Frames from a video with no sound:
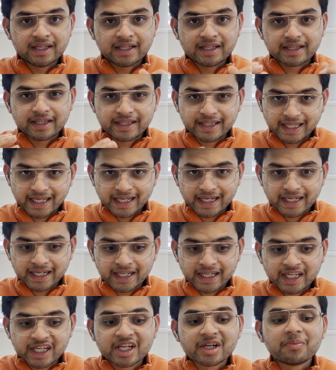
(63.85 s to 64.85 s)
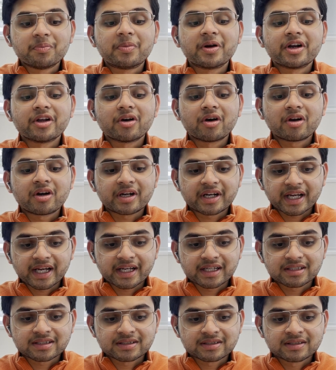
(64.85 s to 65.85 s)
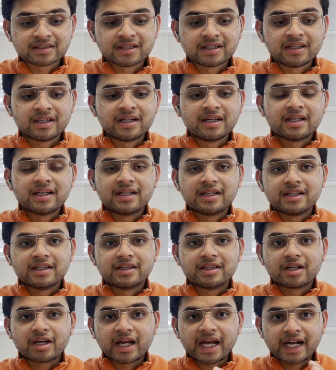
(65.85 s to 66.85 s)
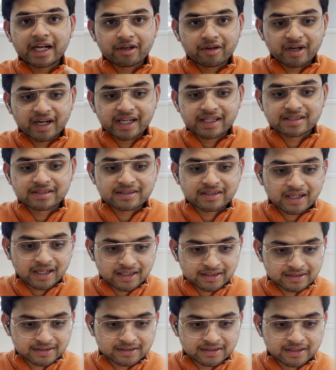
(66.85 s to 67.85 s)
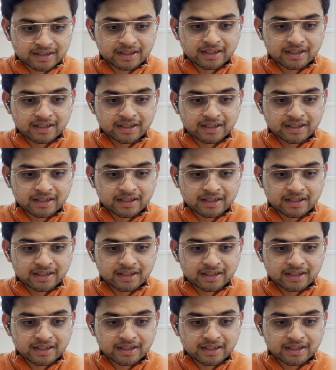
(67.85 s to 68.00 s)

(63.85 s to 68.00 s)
Then prioritize the categorized tasks.